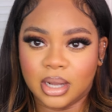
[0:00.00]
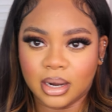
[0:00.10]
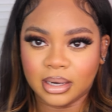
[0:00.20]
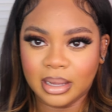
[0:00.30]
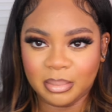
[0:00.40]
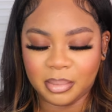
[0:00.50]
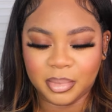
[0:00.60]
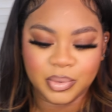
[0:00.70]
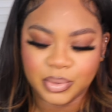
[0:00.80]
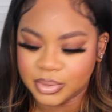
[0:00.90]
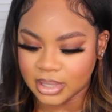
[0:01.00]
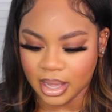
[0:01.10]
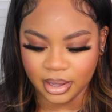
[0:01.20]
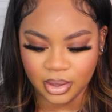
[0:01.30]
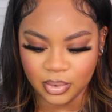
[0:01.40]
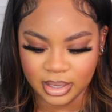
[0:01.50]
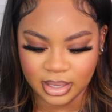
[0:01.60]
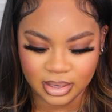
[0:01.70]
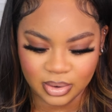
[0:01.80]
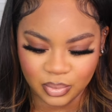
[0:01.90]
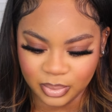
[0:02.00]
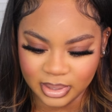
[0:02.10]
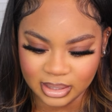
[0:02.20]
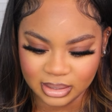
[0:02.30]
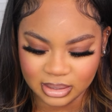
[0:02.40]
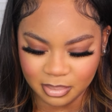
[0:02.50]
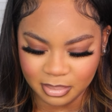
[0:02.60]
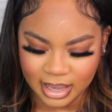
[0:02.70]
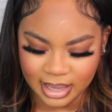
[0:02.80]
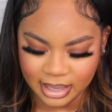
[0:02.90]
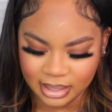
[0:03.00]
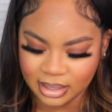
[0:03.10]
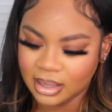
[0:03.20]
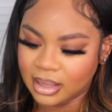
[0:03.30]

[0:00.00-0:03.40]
darken up my moles, I go in with my